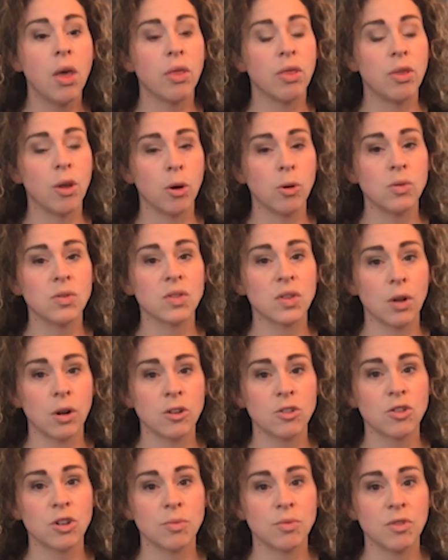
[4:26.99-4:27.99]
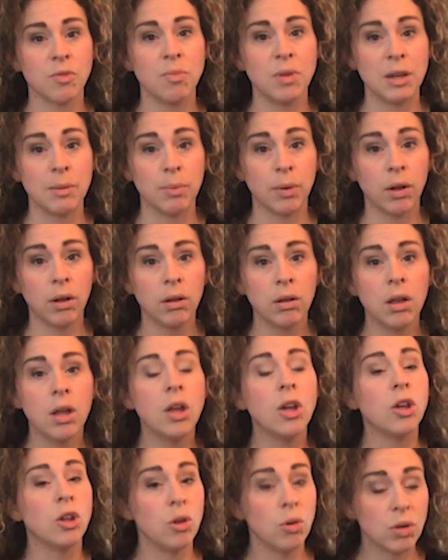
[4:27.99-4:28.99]
Those large groups of people
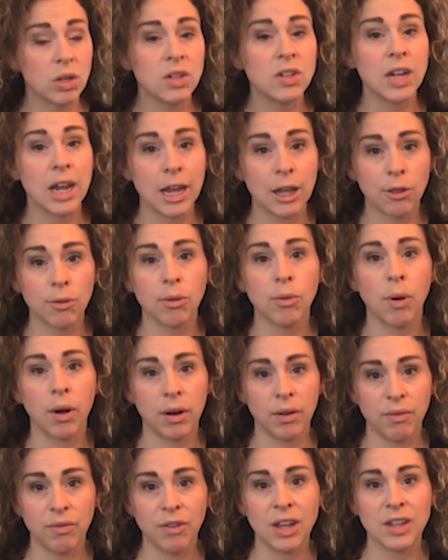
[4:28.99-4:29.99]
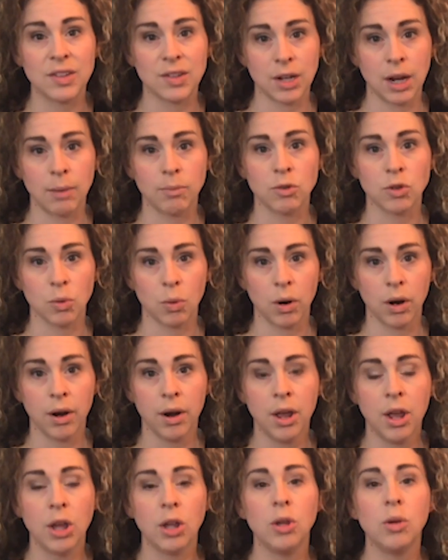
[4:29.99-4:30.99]
you could take through on a FaceTime tour.
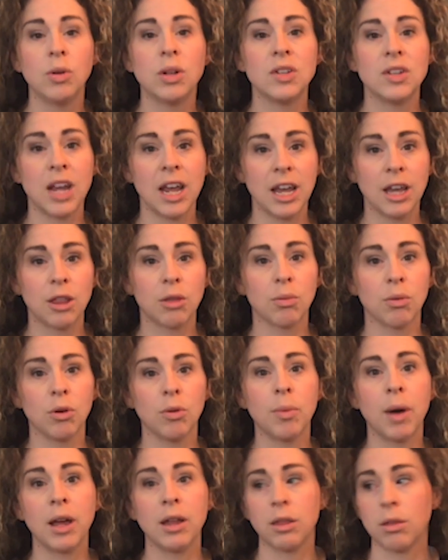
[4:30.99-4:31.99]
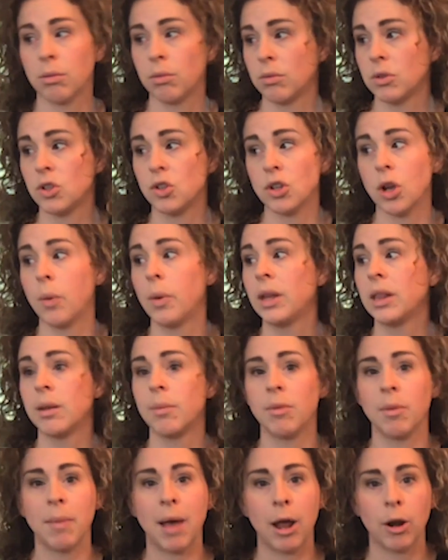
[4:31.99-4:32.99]
You could take through by showing them
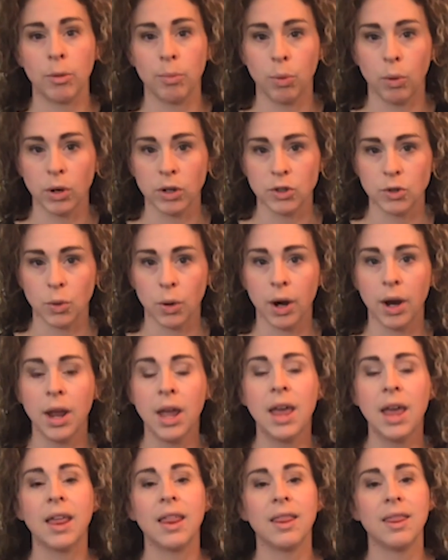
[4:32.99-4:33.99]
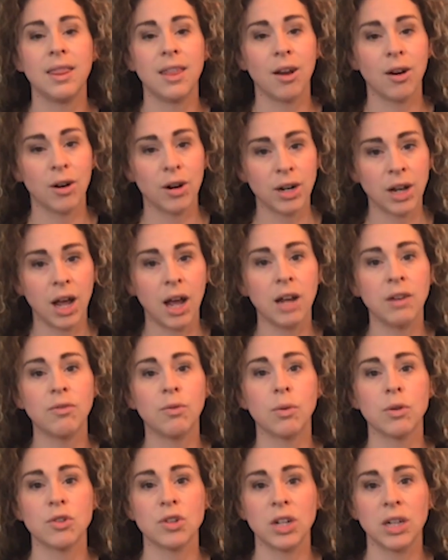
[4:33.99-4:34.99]
the Matterport tour. They're going to
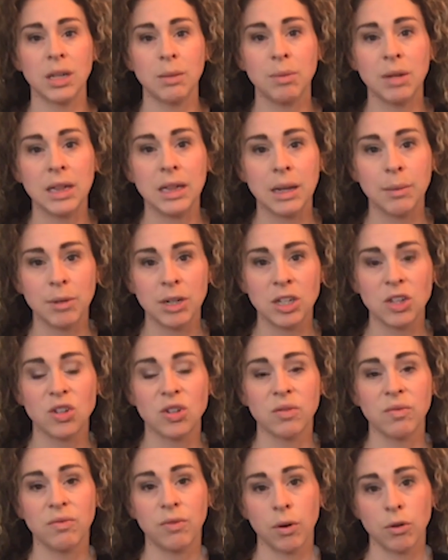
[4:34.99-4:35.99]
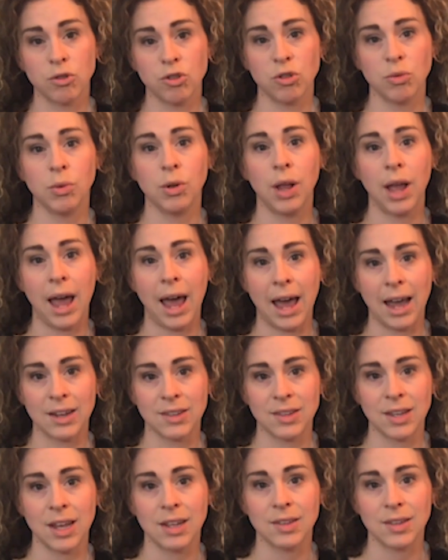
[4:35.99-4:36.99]
unfortunately be limited to virtual
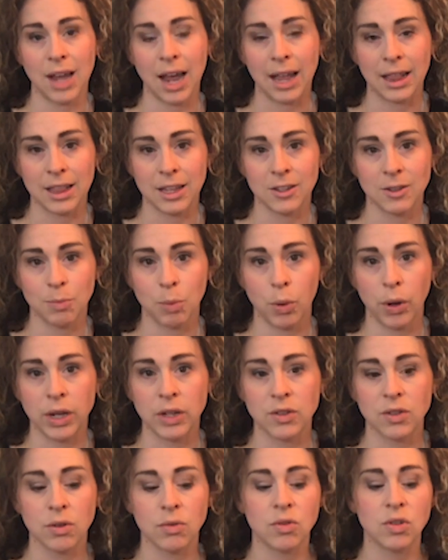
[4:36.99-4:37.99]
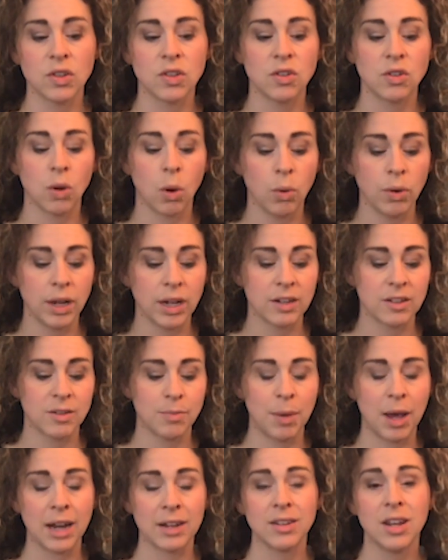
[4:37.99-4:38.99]
access at this point. So just don't
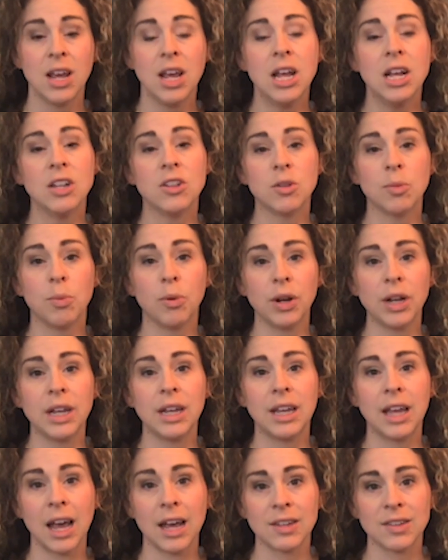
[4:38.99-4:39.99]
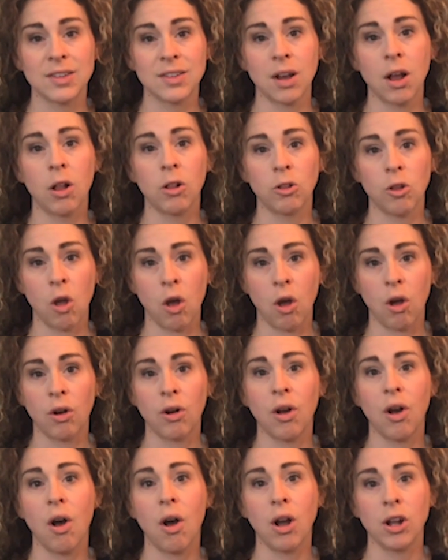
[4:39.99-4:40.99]
expect to bring guests
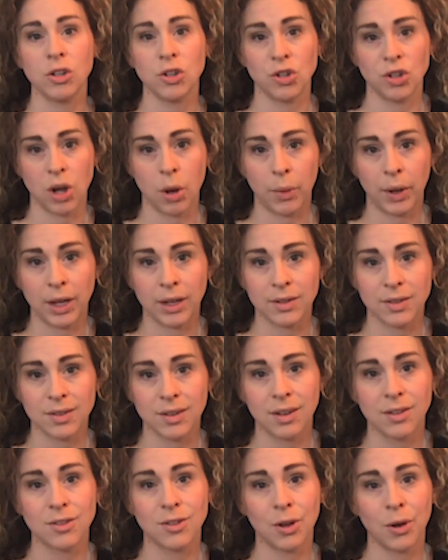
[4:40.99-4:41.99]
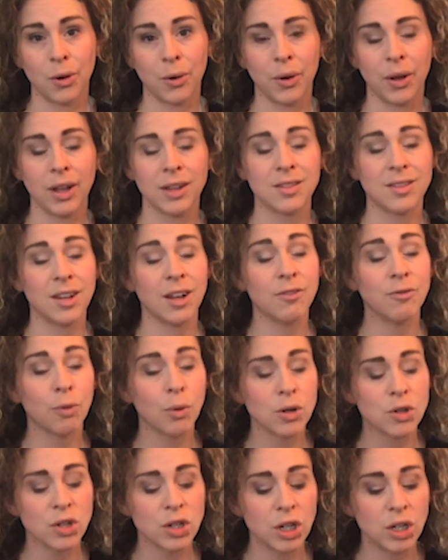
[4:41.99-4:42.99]
along on showings. So that's the
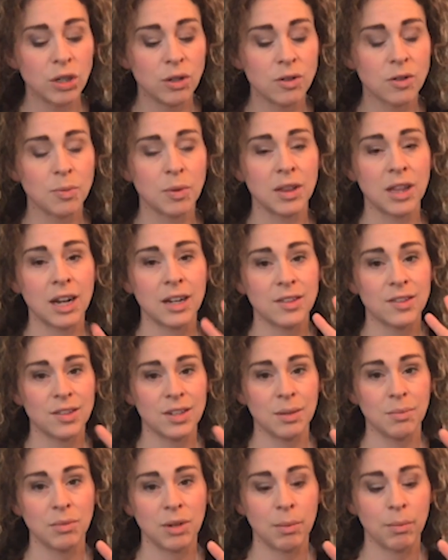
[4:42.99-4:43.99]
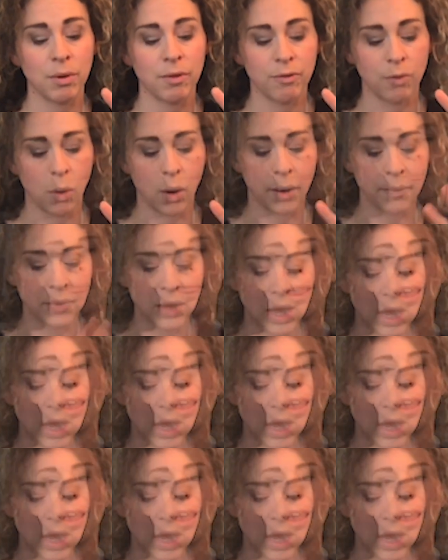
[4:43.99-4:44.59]
unfortunate news, but that is tip number 4.